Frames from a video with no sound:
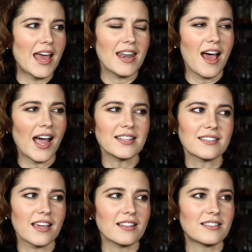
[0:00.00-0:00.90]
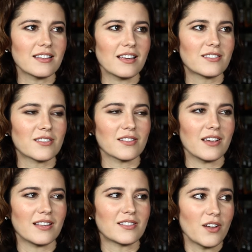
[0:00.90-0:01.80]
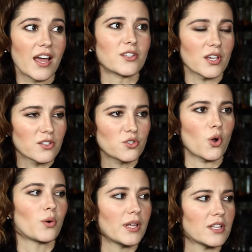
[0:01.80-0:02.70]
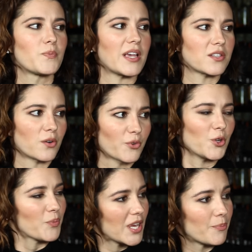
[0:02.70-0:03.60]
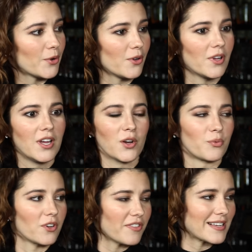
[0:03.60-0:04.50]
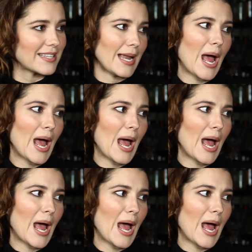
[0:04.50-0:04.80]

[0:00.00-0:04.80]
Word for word: And I'd say it's, it's, it's not, it's, it's totally, it's based on real people, real things that